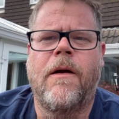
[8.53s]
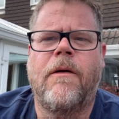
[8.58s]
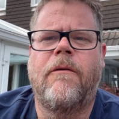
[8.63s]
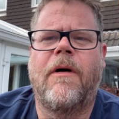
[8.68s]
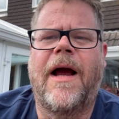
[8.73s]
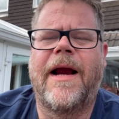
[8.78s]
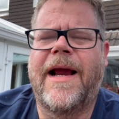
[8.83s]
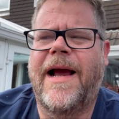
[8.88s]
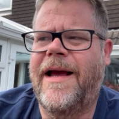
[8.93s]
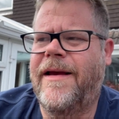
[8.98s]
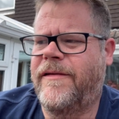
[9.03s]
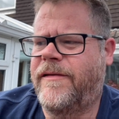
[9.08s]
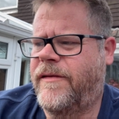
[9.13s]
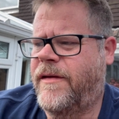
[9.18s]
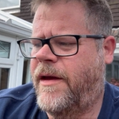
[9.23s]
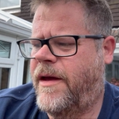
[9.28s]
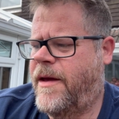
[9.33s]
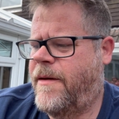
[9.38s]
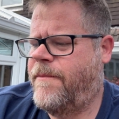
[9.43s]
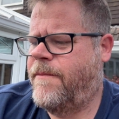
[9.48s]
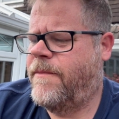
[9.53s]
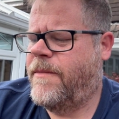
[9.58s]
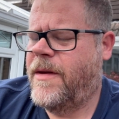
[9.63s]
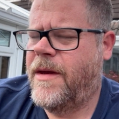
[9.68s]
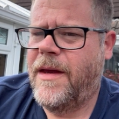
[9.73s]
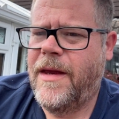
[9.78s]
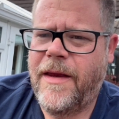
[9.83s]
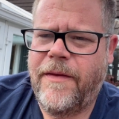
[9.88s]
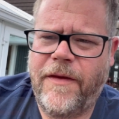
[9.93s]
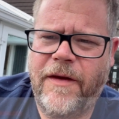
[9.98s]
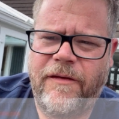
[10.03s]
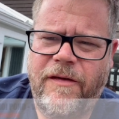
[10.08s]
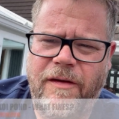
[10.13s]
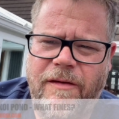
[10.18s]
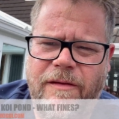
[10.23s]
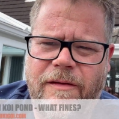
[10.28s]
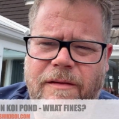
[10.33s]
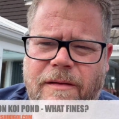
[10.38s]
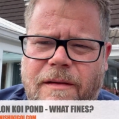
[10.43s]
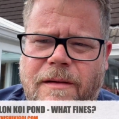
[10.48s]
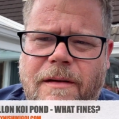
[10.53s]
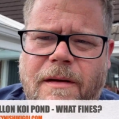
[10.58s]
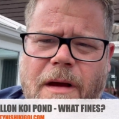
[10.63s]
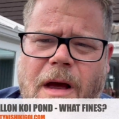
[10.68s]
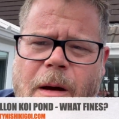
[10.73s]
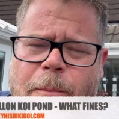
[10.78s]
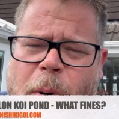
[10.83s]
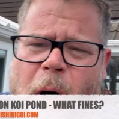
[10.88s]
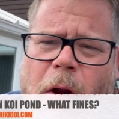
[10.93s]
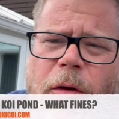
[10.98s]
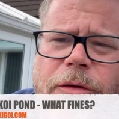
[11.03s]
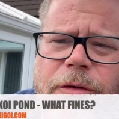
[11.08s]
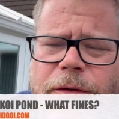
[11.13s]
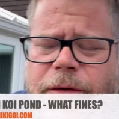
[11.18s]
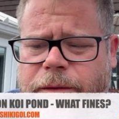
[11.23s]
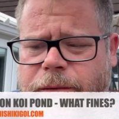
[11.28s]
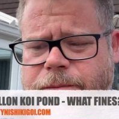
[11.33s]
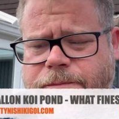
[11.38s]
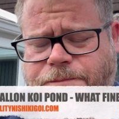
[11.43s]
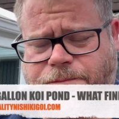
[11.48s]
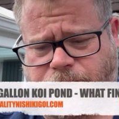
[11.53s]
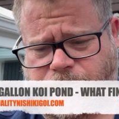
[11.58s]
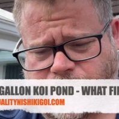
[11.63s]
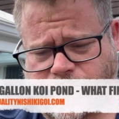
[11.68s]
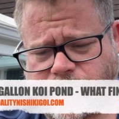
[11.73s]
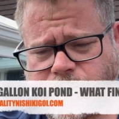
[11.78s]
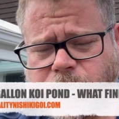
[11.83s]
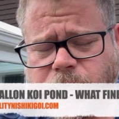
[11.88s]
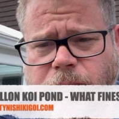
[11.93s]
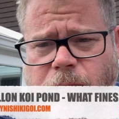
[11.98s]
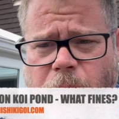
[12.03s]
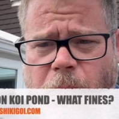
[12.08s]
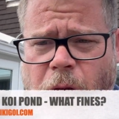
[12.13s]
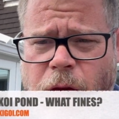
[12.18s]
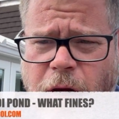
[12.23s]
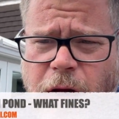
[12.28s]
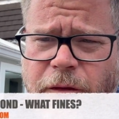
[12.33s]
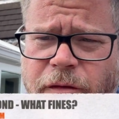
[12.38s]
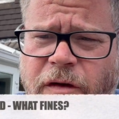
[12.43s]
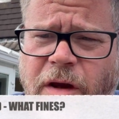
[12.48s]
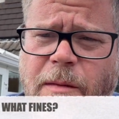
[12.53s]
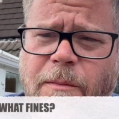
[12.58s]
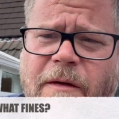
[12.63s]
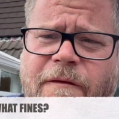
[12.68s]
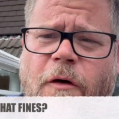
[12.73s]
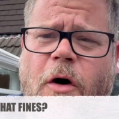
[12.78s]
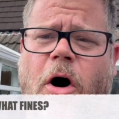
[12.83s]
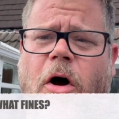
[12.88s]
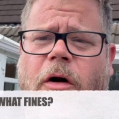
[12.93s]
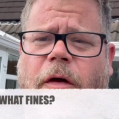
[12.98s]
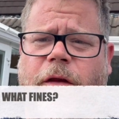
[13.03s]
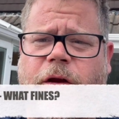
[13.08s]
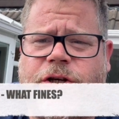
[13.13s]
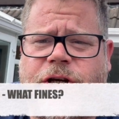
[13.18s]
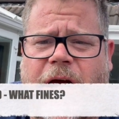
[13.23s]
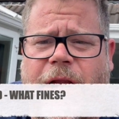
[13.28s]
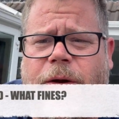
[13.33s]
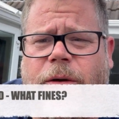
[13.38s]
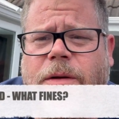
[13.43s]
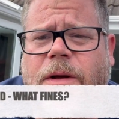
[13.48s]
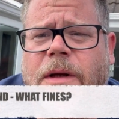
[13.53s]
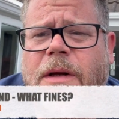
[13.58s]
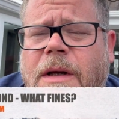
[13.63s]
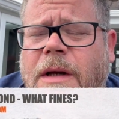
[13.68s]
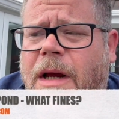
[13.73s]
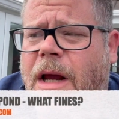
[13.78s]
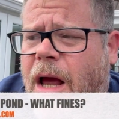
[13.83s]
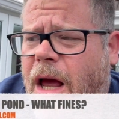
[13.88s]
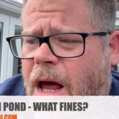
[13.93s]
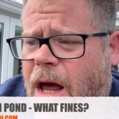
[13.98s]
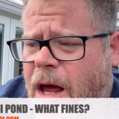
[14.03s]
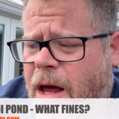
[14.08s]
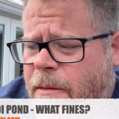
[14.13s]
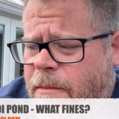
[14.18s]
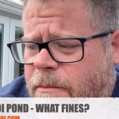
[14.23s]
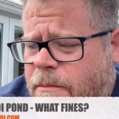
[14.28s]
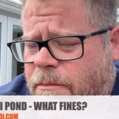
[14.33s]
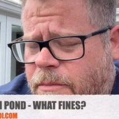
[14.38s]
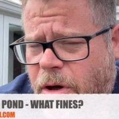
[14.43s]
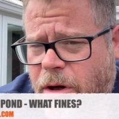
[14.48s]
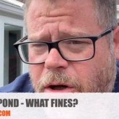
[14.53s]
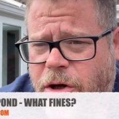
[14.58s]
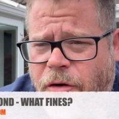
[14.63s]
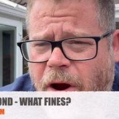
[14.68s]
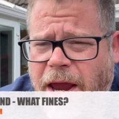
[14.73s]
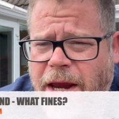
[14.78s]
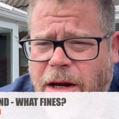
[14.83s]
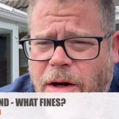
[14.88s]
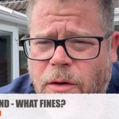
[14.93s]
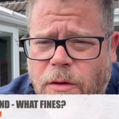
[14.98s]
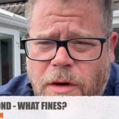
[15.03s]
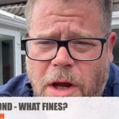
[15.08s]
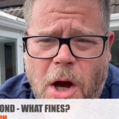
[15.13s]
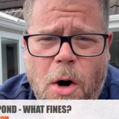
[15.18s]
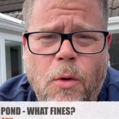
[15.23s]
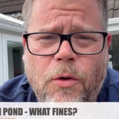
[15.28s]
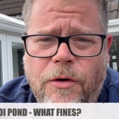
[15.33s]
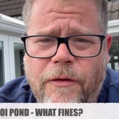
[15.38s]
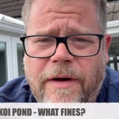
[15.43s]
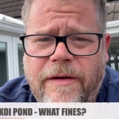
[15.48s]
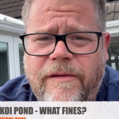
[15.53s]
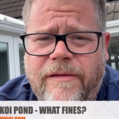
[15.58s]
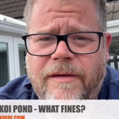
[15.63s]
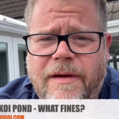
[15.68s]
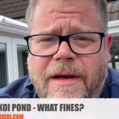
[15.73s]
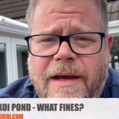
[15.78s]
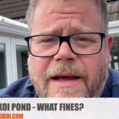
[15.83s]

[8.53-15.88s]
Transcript: Right guys, this is a pond that you've seen before on the channel, but Craig, who the owner is,